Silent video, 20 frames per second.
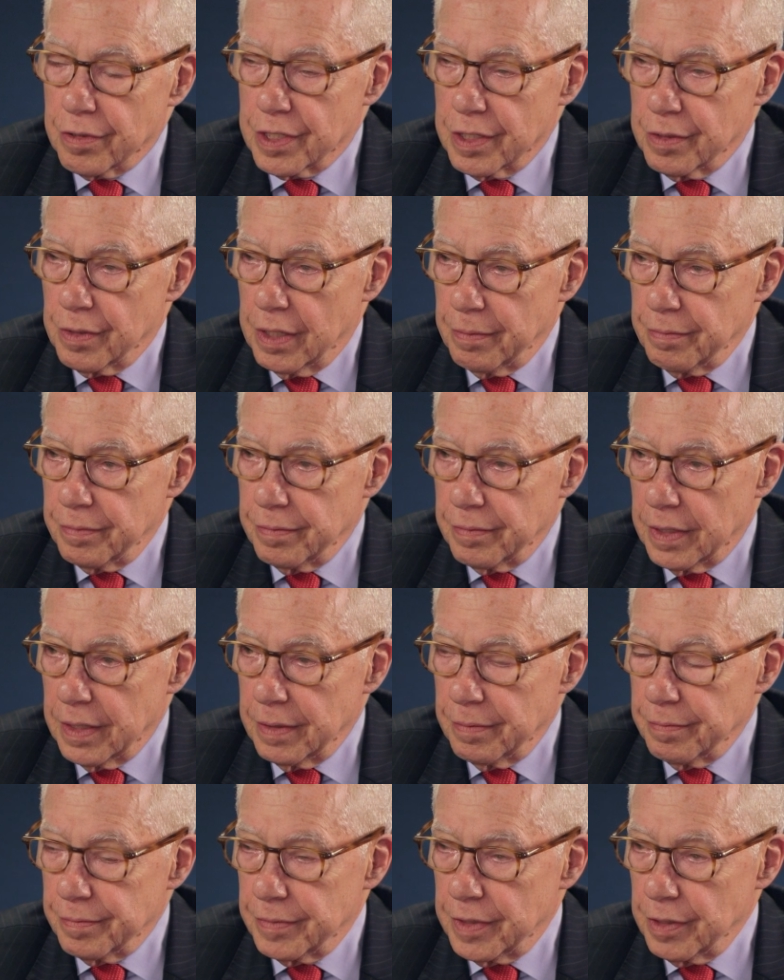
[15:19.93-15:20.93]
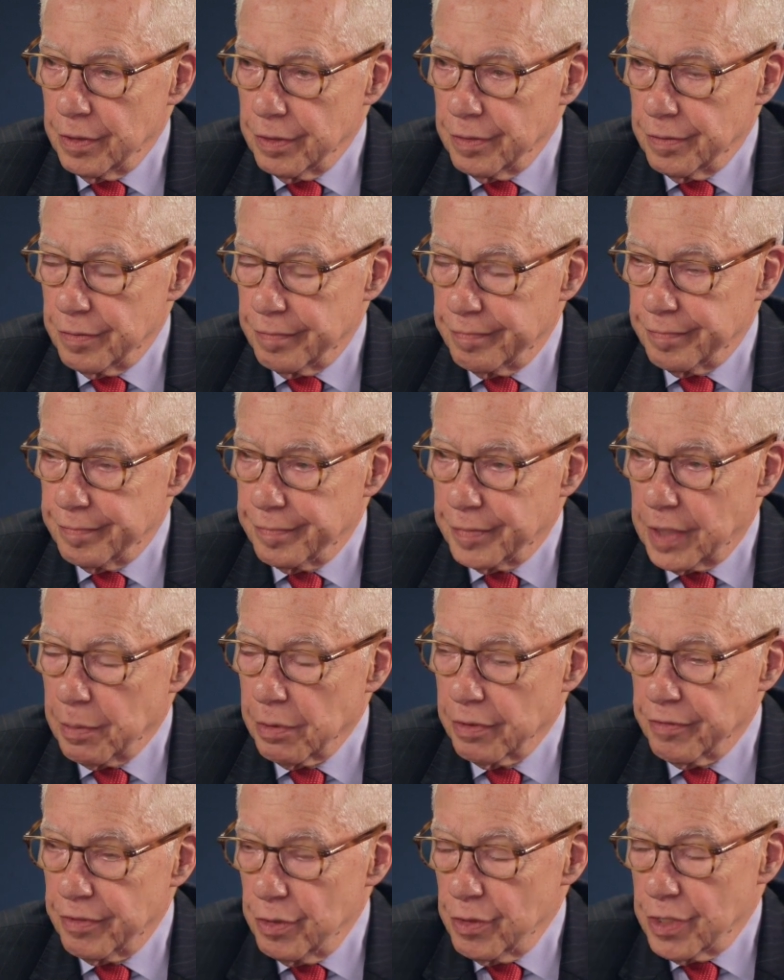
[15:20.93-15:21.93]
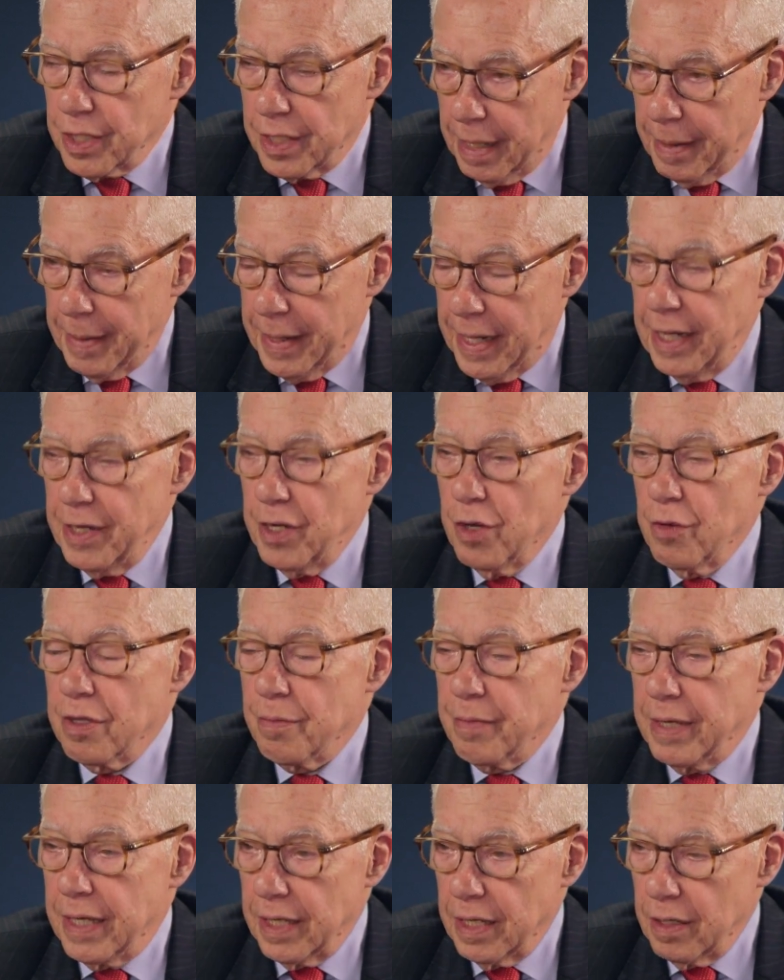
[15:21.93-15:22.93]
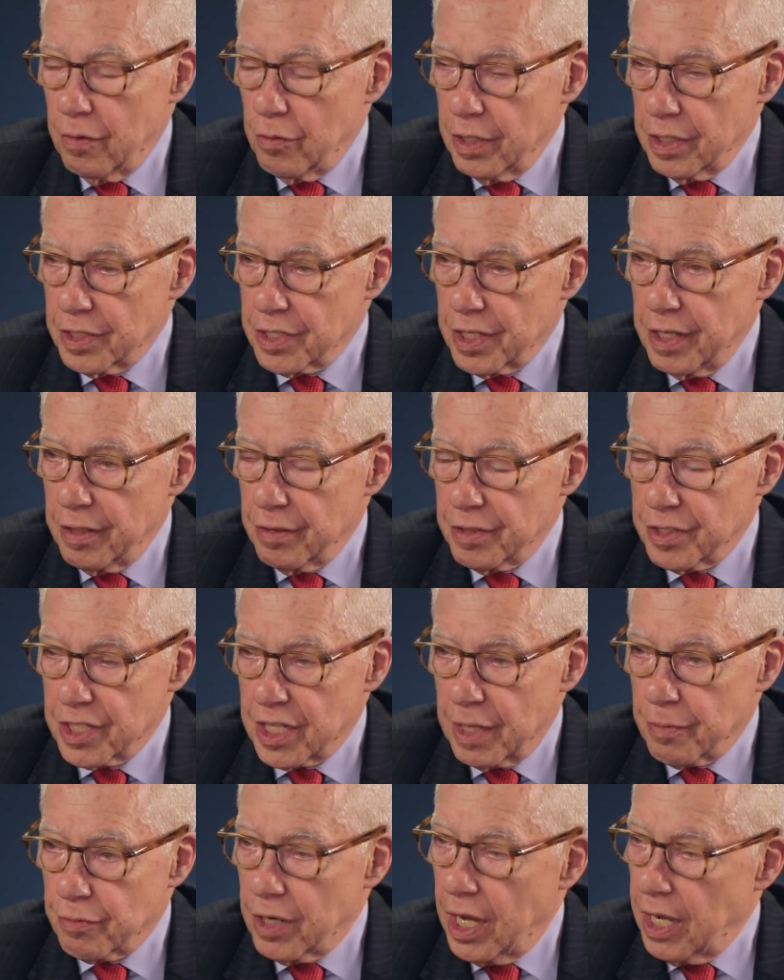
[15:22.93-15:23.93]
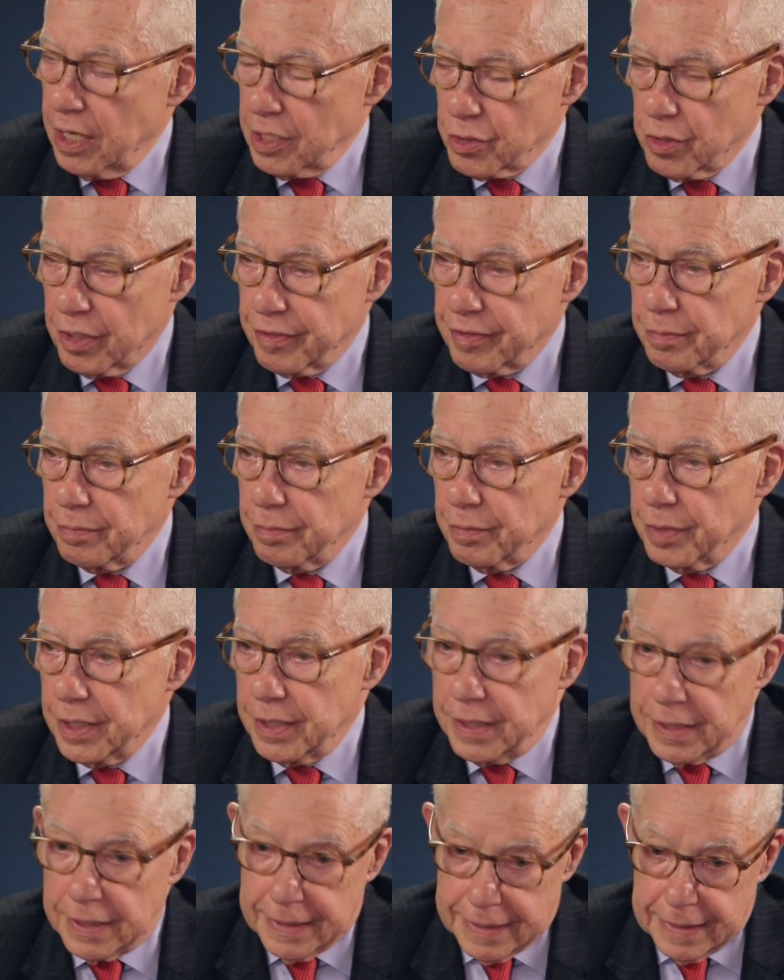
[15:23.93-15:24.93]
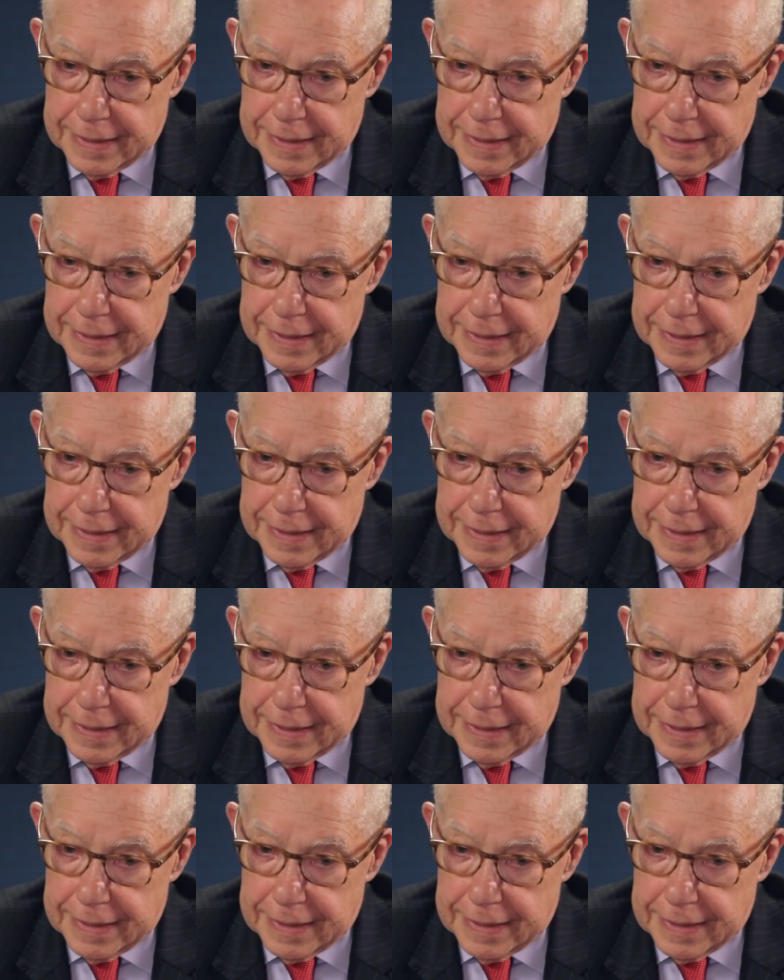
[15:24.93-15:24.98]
So I'm, I'm, there are a couple of views on that. I, I, know the man. I don't want to sit here and skip rocks off him, but yeah.